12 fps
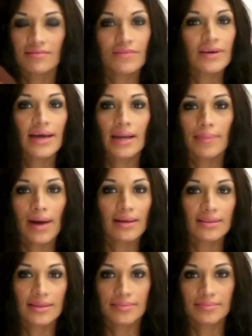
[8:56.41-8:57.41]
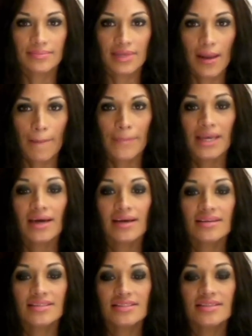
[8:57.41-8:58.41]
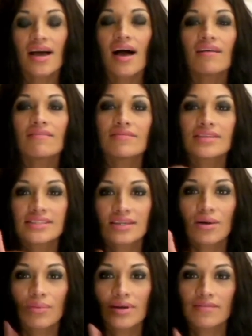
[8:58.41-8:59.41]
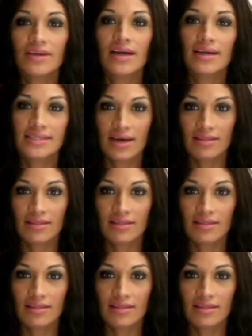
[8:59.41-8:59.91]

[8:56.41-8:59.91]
Forget about them. Because every single one of you guys